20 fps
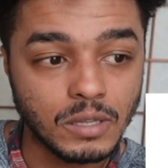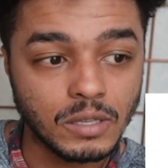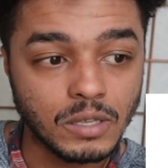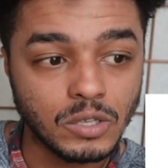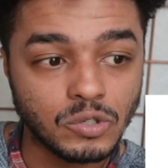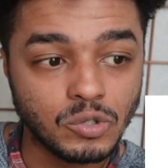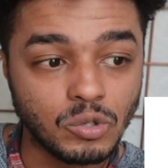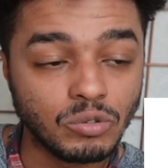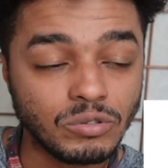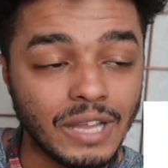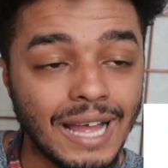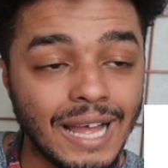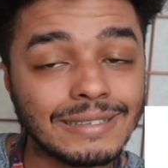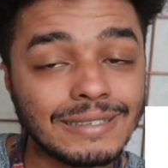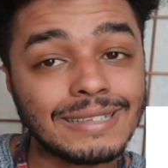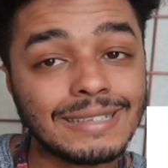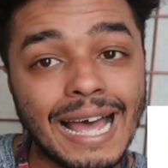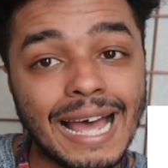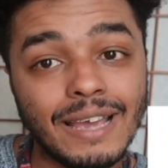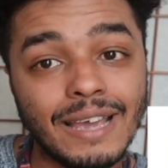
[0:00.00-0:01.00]
to not
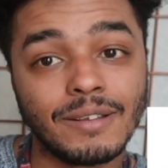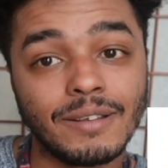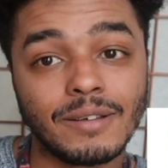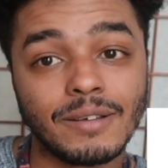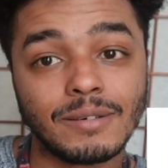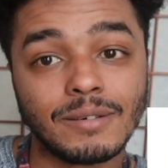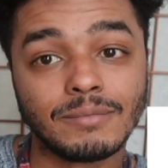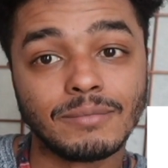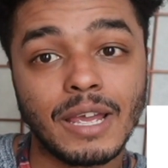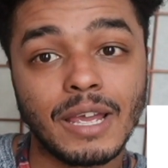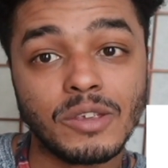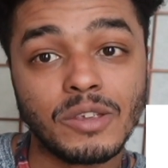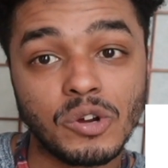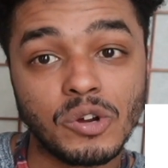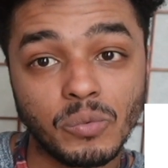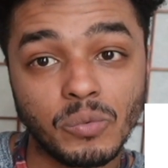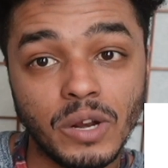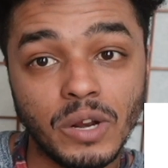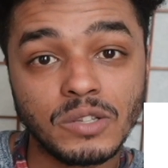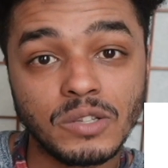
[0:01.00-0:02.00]
lie to them and you're
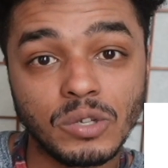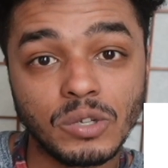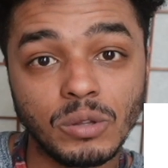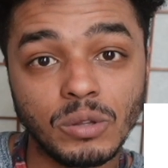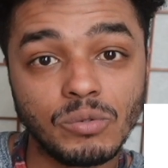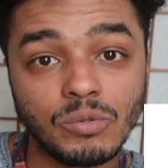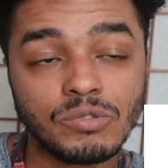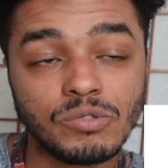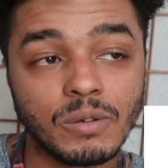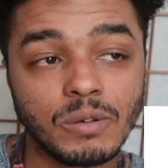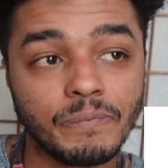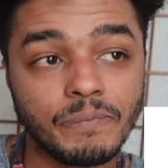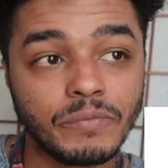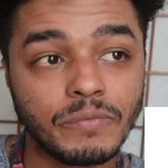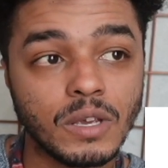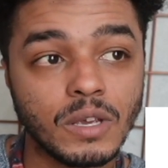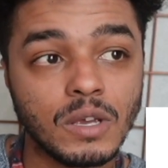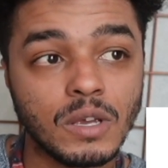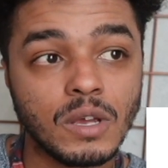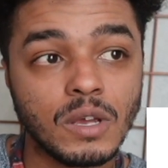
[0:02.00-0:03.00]
willing to lose them
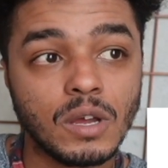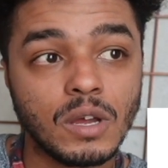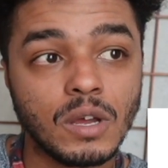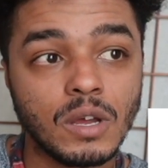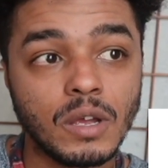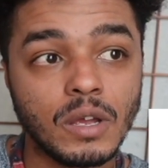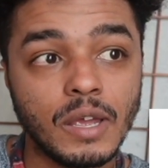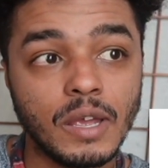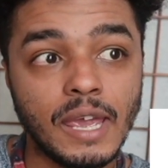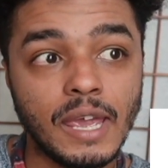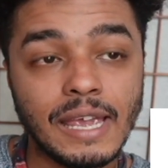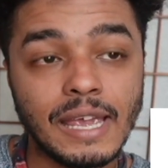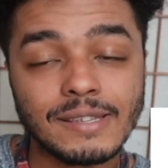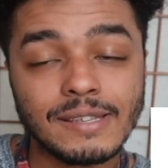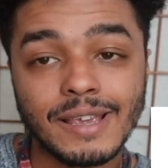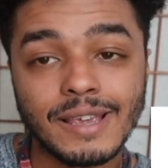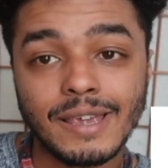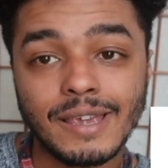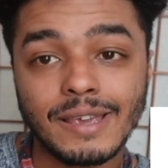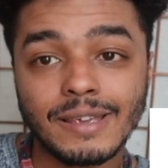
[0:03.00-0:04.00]
is
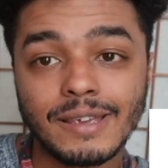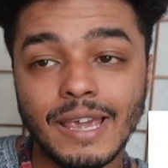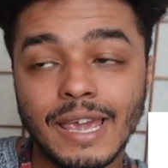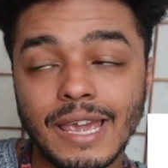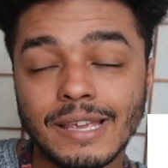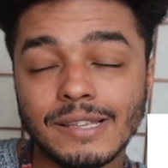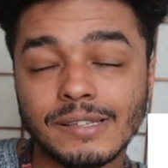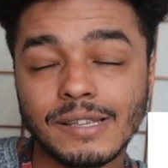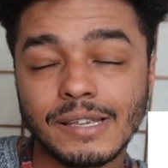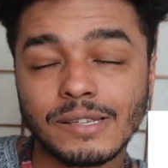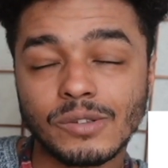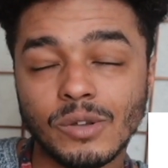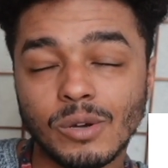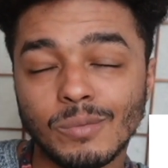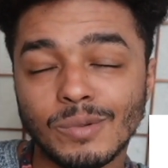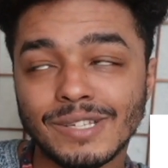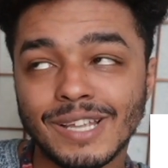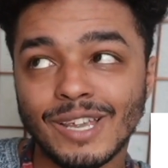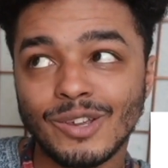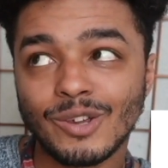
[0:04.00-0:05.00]
a is is almost
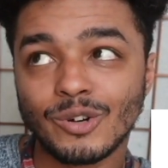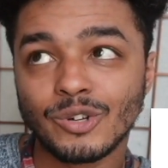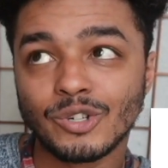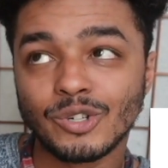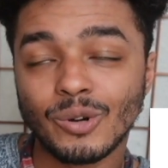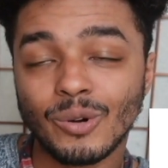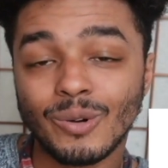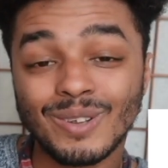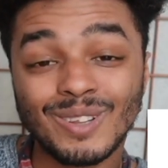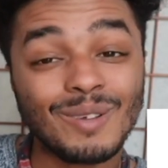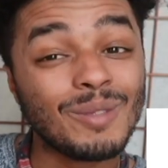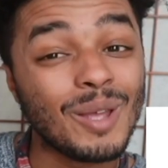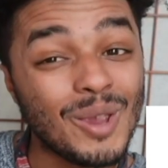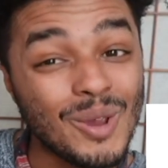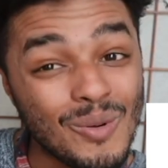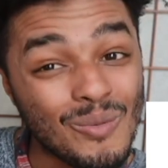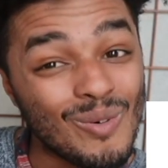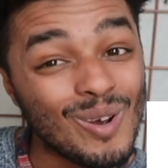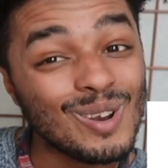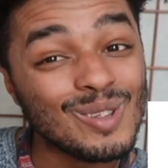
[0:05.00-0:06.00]
like you're showing them that you're
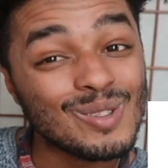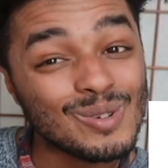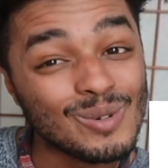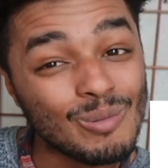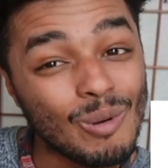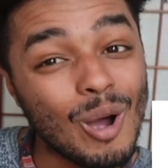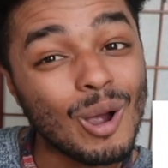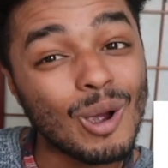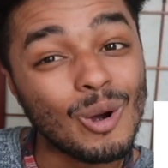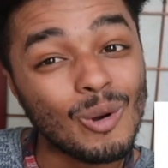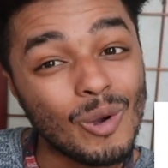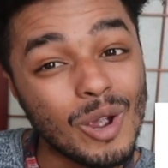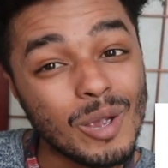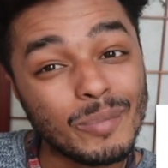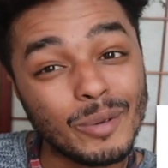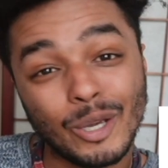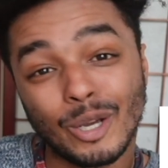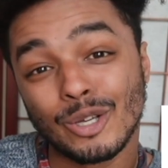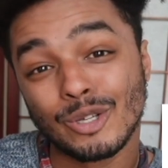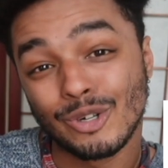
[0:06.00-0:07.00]
willing to walk away
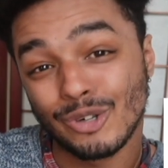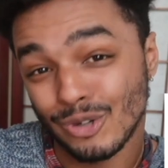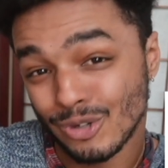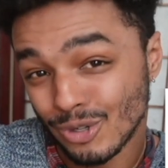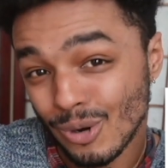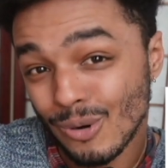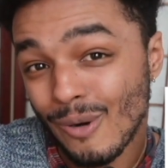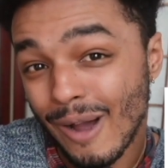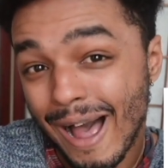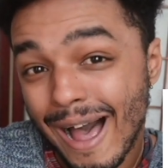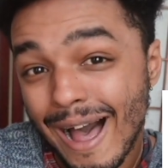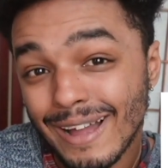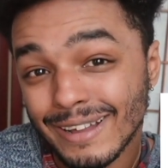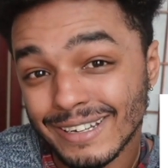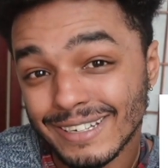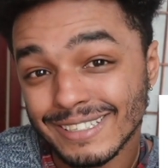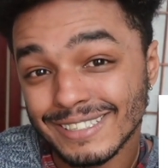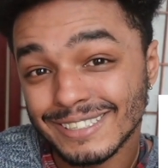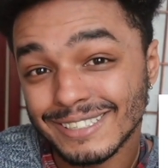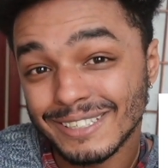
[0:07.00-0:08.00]
because you're so
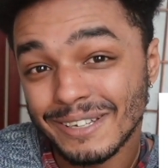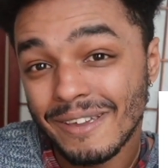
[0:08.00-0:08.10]
honest.